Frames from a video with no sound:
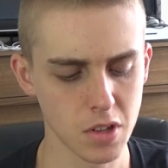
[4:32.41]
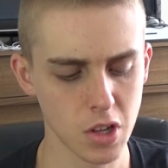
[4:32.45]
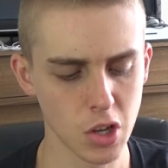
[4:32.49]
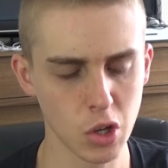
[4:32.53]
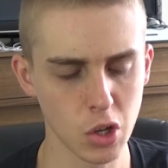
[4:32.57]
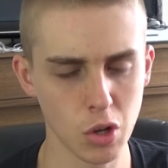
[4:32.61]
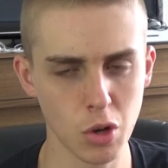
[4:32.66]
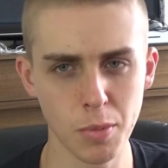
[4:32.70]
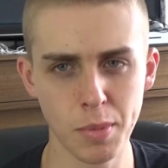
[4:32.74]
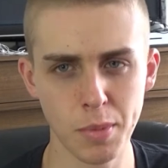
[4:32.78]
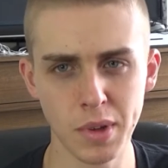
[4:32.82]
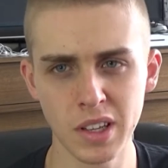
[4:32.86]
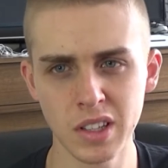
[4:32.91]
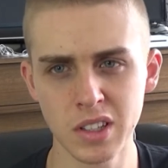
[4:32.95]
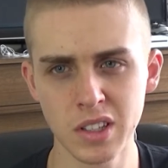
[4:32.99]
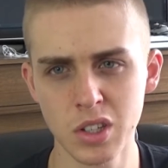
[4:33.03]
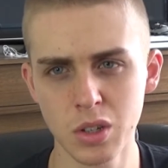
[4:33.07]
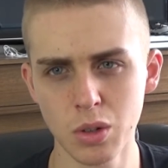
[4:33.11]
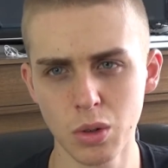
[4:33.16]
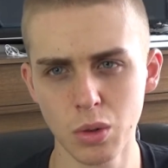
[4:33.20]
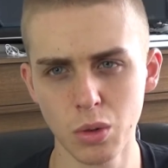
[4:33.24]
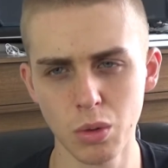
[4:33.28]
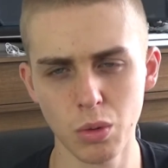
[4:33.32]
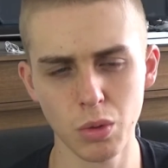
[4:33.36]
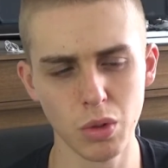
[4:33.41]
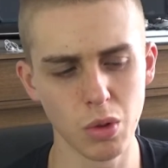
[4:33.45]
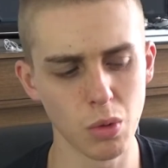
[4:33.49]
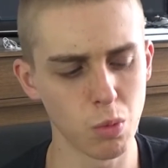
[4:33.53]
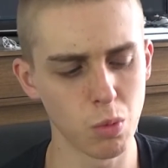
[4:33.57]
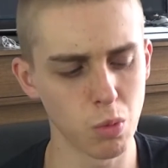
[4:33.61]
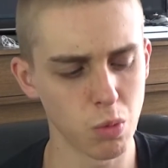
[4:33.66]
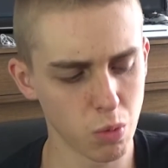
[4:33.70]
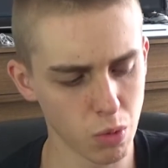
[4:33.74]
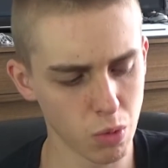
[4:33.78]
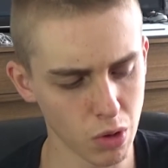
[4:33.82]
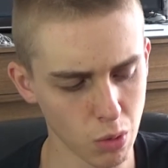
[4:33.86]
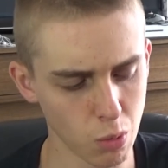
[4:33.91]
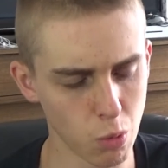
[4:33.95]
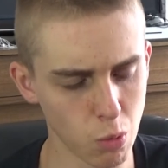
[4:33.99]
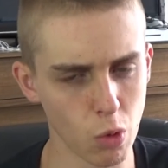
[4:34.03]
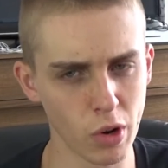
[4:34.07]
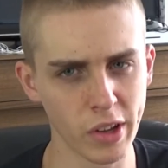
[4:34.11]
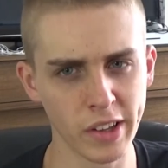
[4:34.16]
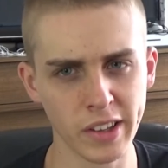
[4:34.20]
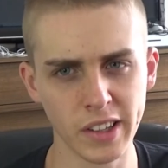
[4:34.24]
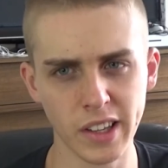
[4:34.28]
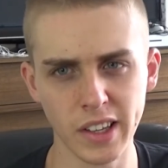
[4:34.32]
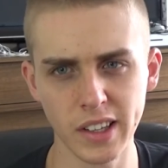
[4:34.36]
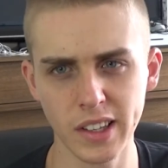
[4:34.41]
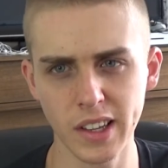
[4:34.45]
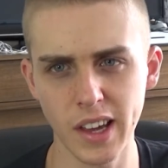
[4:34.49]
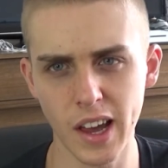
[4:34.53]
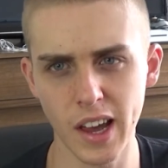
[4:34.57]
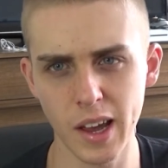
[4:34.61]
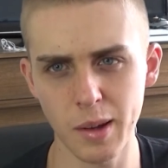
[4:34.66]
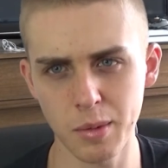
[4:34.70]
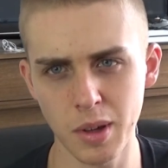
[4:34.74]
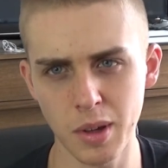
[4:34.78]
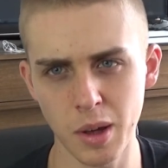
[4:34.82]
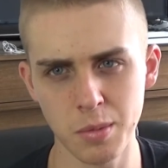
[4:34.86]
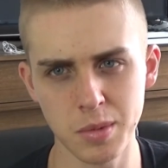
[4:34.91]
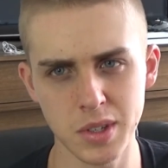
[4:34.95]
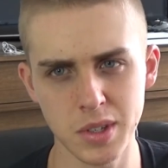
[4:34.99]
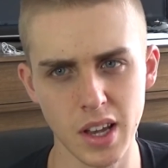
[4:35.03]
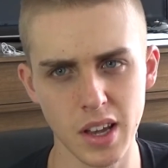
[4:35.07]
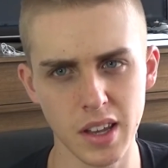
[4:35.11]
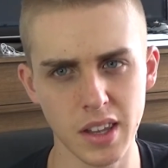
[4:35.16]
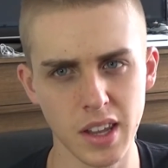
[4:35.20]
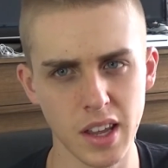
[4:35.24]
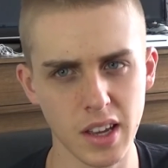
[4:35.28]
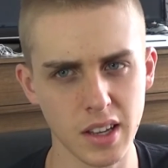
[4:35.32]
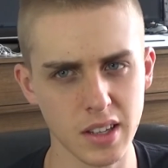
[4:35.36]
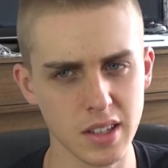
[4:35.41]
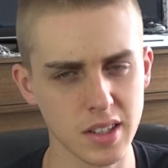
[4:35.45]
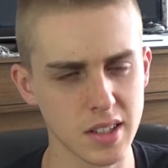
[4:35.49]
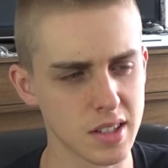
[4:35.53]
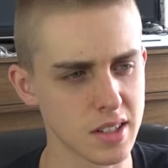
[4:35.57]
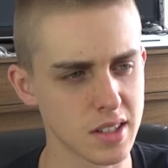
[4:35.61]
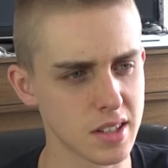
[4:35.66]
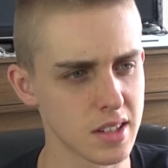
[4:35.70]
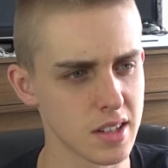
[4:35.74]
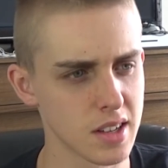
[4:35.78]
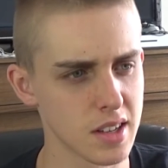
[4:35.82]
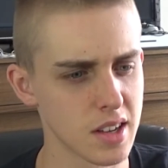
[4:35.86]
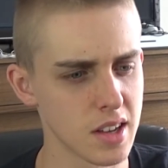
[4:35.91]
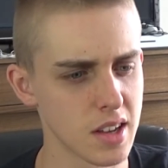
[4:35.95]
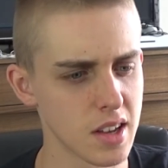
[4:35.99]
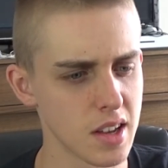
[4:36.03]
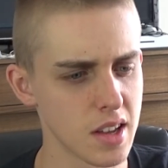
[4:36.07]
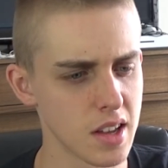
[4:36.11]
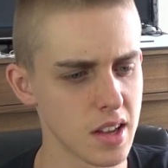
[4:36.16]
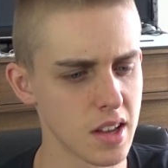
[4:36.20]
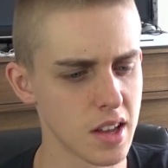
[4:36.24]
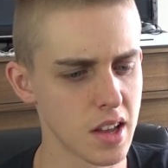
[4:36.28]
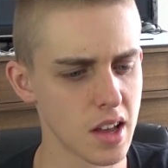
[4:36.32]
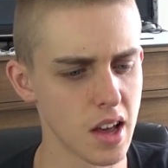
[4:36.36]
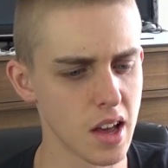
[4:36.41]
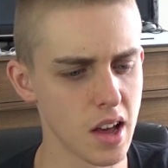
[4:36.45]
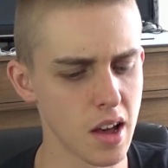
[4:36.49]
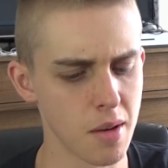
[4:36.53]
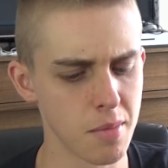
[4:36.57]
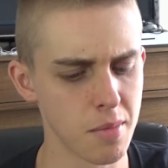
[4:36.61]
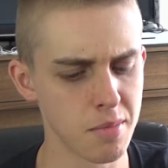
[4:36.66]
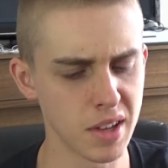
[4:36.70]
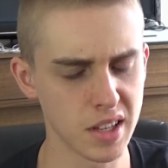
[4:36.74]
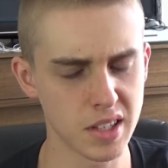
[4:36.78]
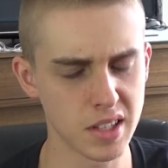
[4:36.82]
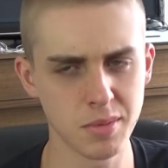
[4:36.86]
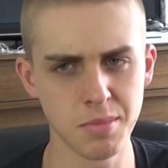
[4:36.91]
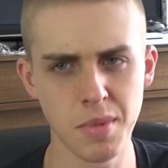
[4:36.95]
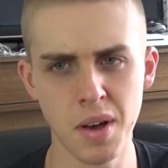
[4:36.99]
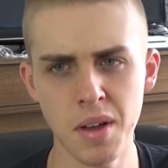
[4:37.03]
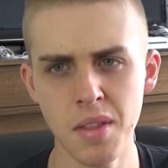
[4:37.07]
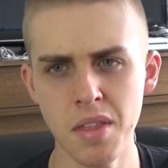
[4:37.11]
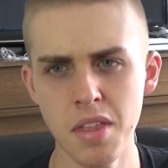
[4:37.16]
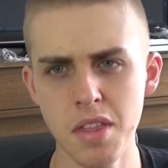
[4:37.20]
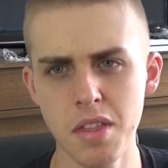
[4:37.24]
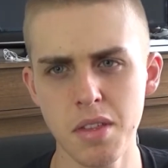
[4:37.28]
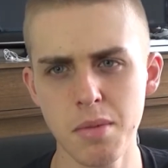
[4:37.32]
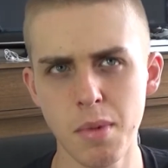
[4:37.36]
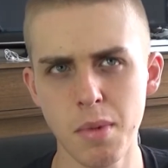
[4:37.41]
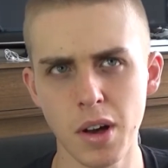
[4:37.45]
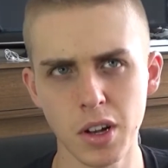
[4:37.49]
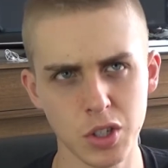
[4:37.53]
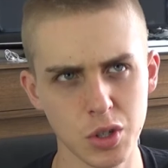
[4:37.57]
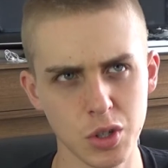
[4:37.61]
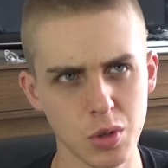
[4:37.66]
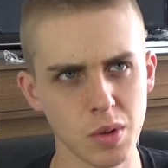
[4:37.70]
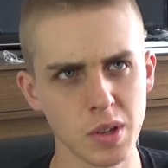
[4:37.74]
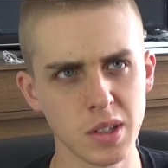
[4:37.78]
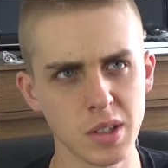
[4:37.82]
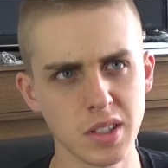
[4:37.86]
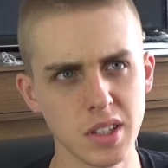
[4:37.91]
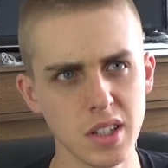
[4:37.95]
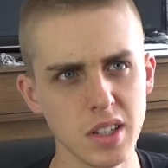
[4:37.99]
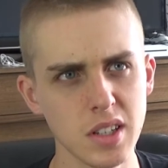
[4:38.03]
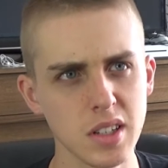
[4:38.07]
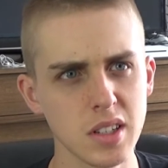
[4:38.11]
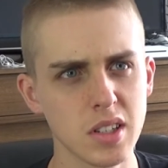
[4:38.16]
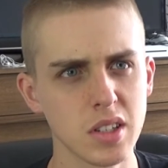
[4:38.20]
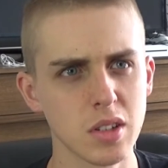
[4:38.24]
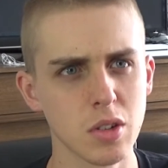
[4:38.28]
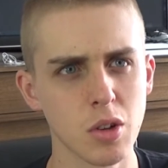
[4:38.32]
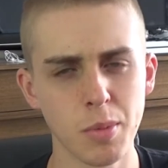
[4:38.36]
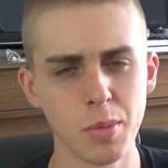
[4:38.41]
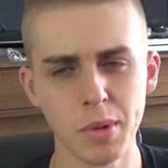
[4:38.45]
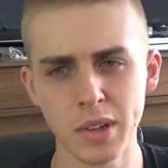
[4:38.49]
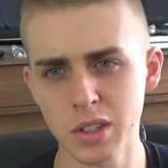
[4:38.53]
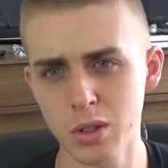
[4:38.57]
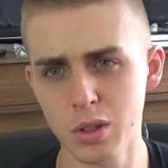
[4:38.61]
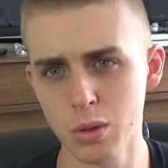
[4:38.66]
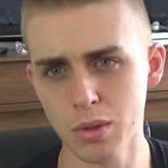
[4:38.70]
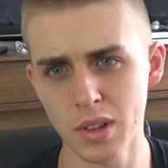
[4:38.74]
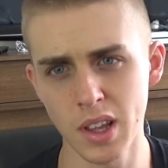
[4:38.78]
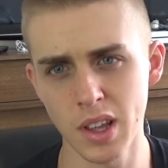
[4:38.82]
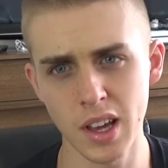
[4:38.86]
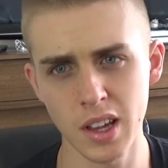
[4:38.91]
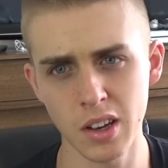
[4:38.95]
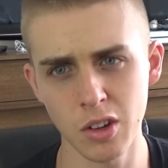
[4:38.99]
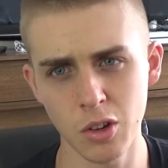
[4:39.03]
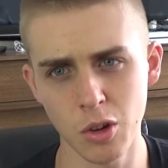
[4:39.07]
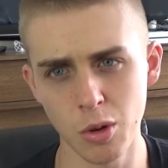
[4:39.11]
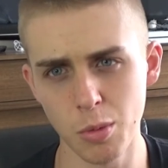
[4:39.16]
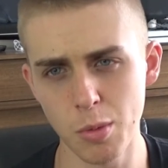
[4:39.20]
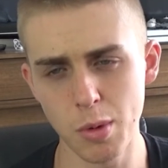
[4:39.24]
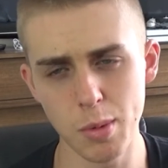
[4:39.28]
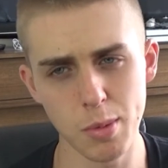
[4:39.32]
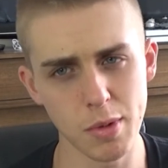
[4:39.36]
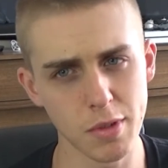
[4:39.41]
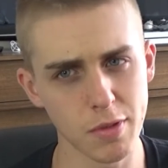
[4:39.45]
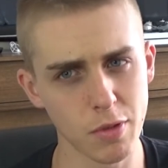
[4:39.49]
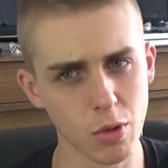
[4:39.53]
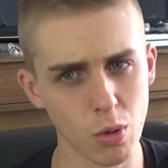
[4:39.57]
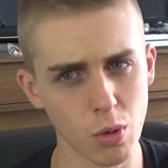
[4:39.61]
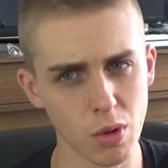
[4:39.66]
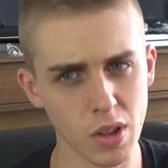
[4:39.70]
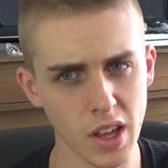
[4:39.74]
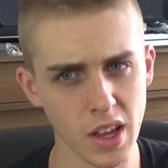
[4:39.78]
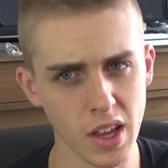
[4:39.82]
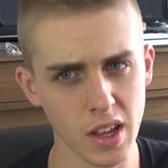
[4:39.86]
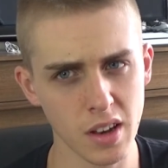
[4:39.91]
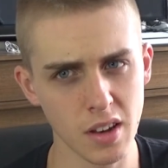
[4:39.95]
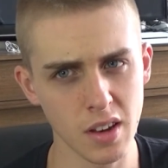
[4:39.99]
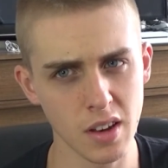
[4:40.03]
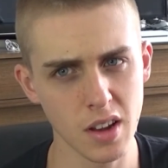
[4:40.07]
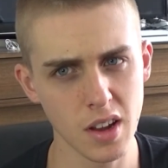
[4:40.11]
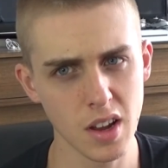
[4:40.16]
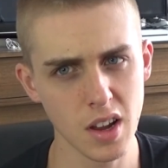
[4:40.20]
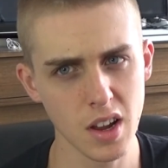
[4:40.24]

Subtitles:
it could be until when the Walking Dead game comes out next month, March 26th. Could be until then, it could be before then.